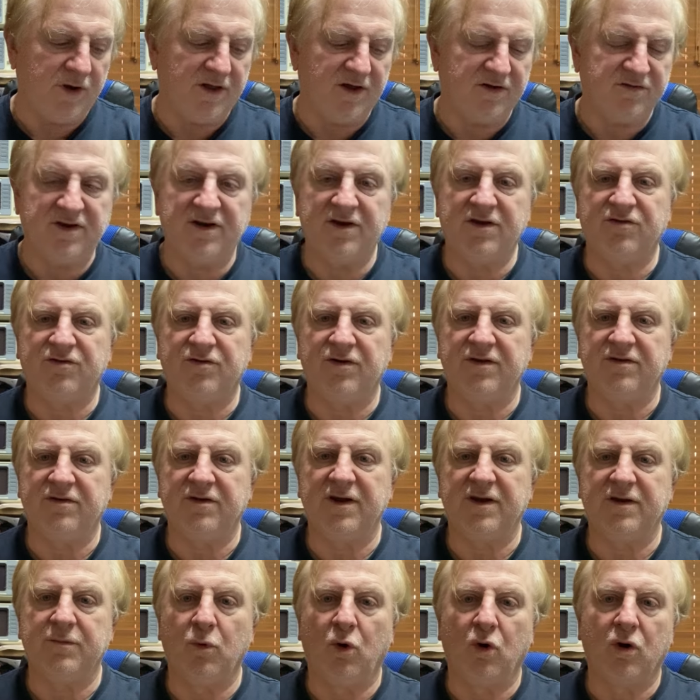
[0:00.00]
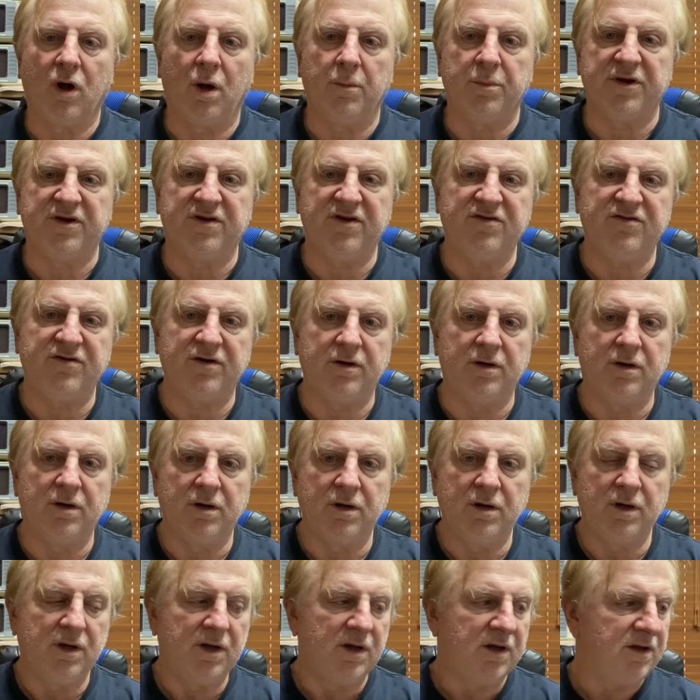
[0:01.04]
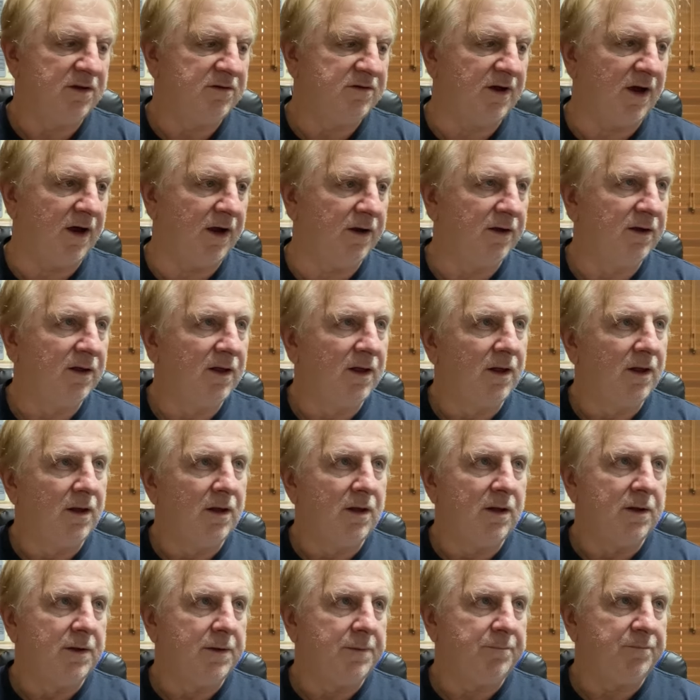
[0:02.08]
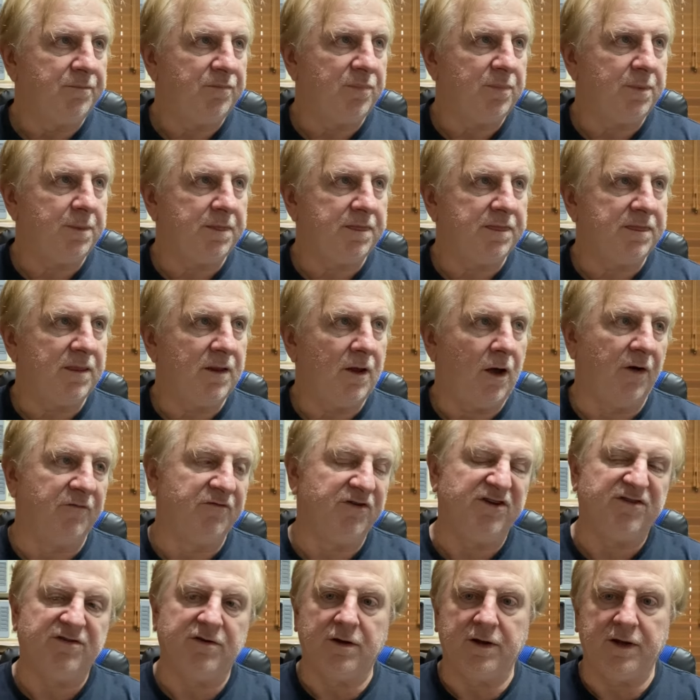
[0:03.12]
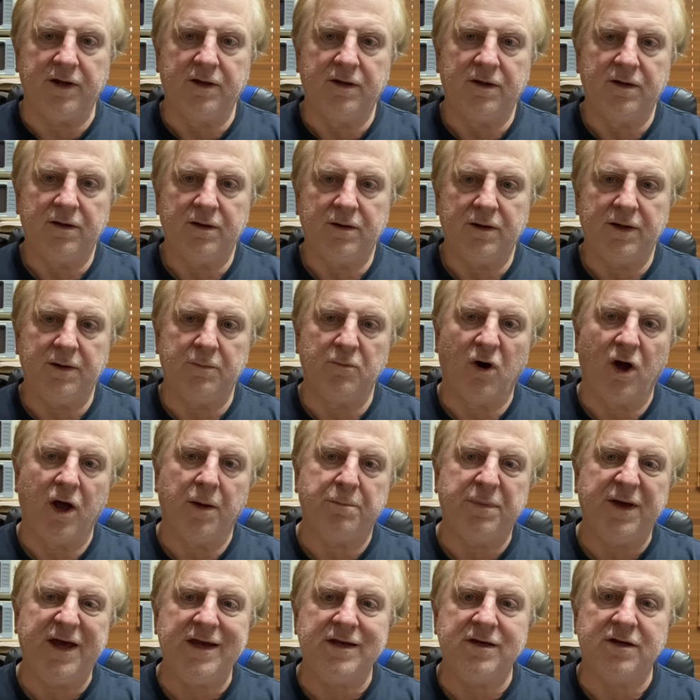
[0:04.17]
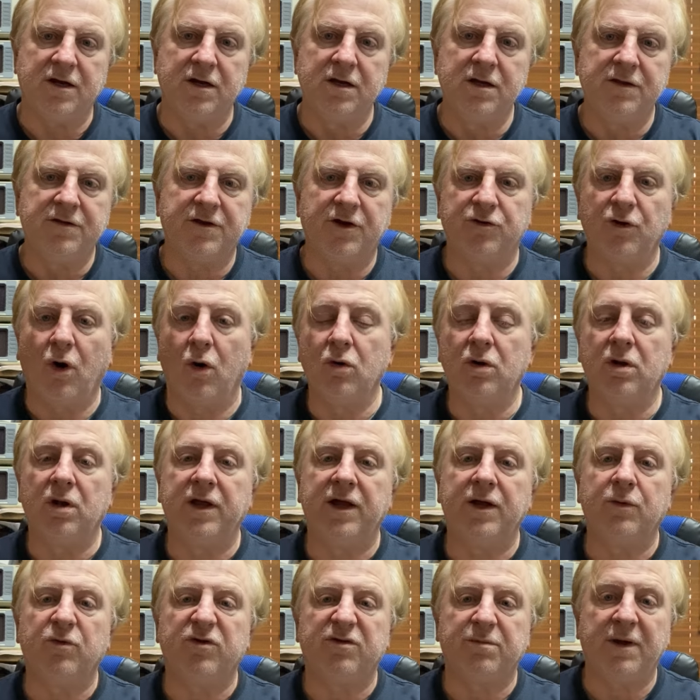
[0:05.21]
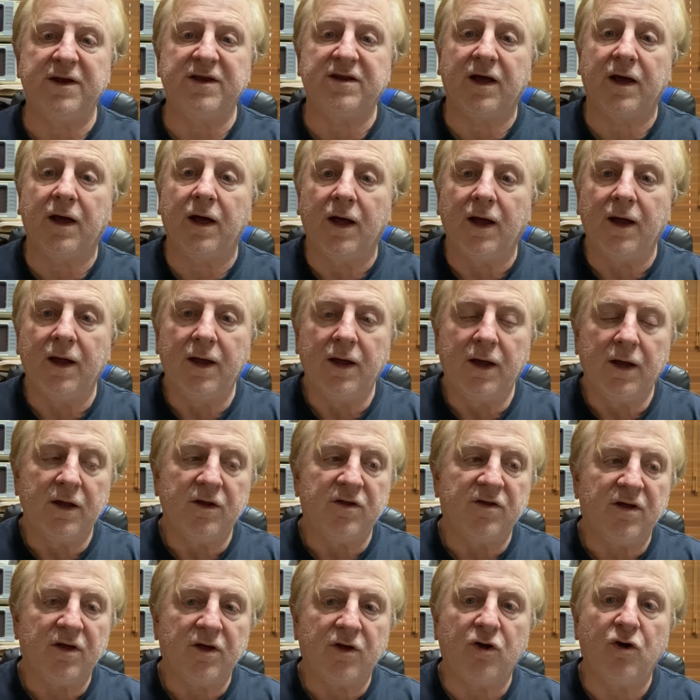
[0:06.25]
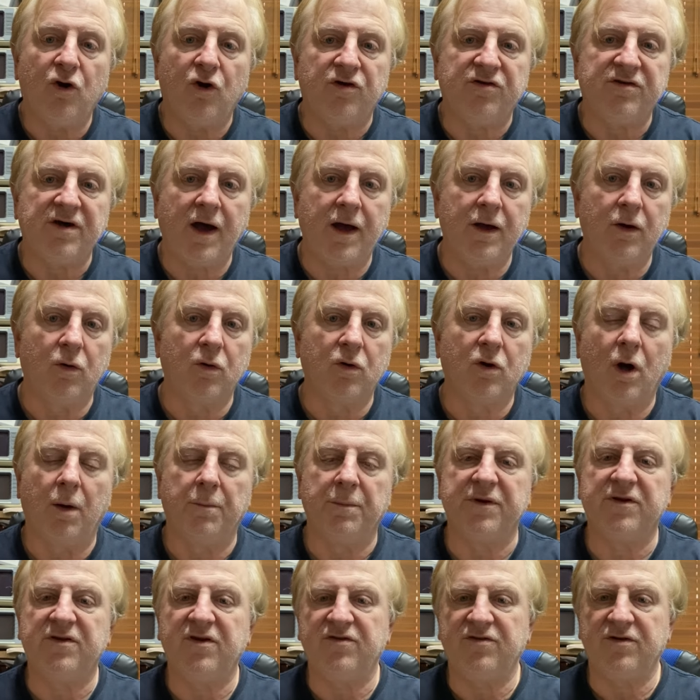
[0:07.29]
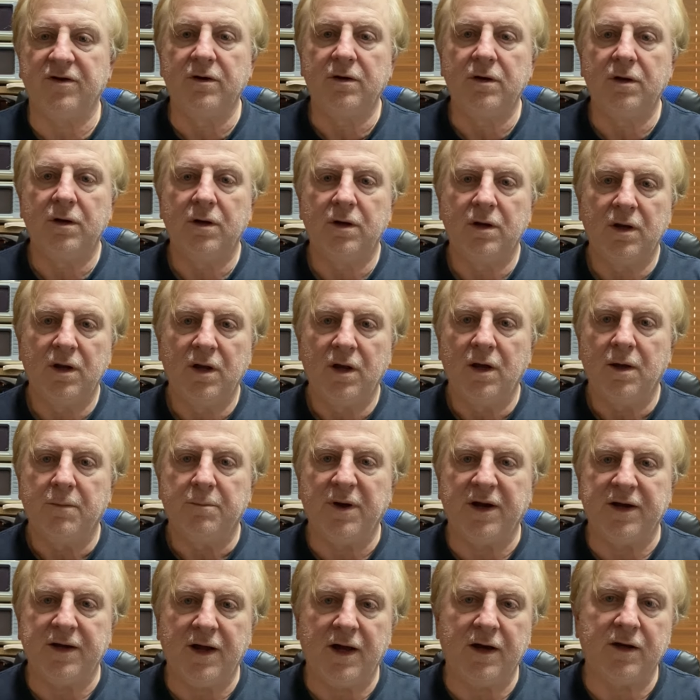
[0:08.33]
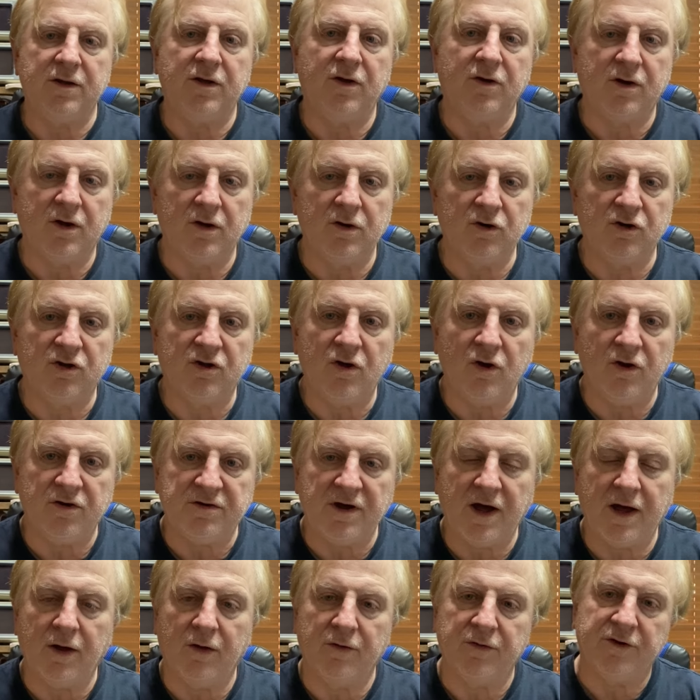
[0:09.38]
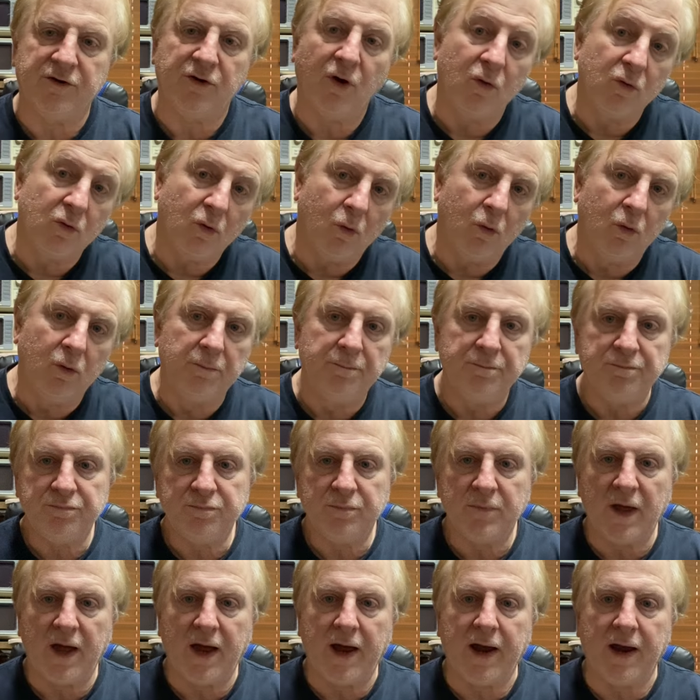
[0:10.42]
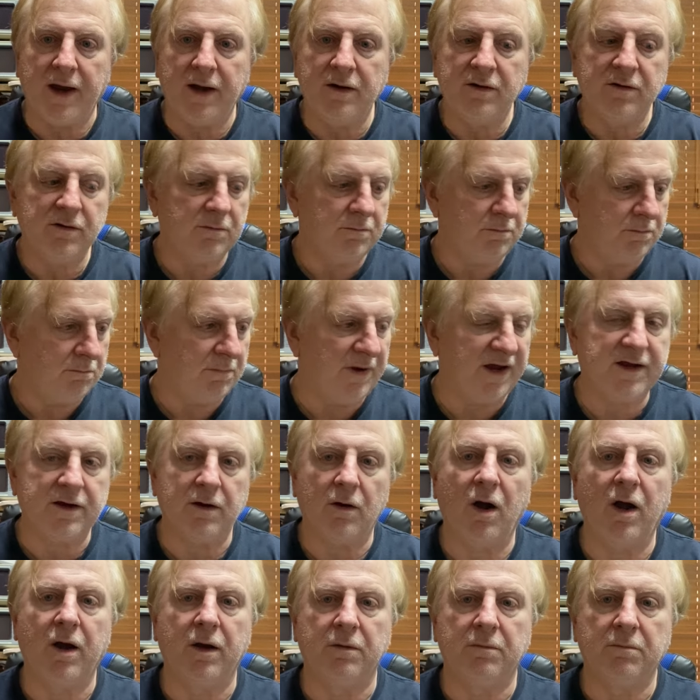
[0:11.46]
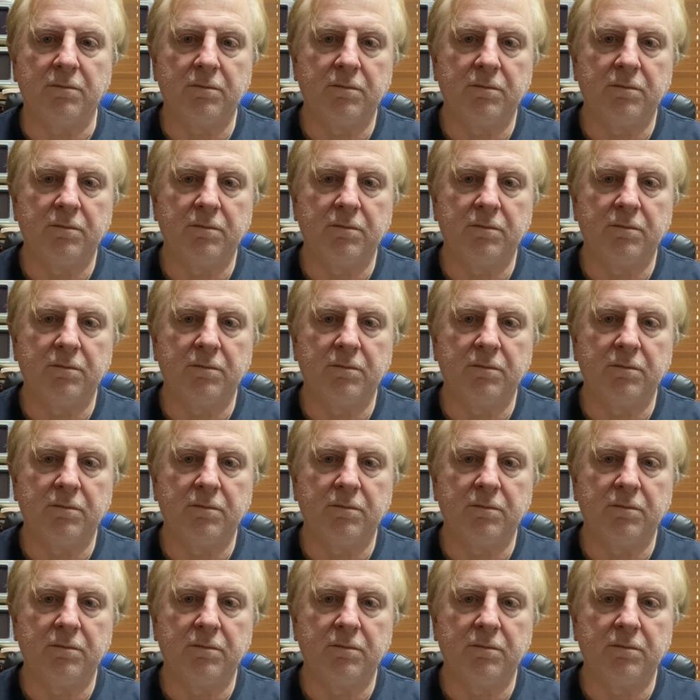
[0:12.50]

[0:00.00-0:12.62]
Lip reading: of those industries that needs more competition. So, obviously, in my opinion, the dongling was meant to curtail competition, but now you can curtail the dongle and make your own.